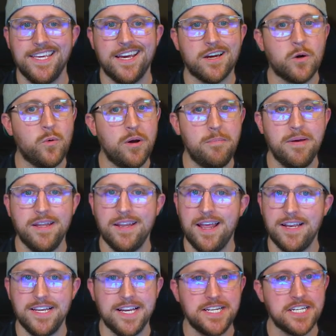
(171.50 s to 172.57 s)
equip it
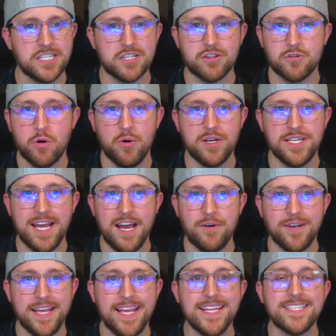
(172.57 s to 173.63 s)
and you just throw it
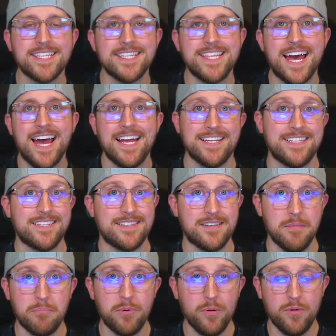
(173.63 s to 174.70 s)
down. It's that simple.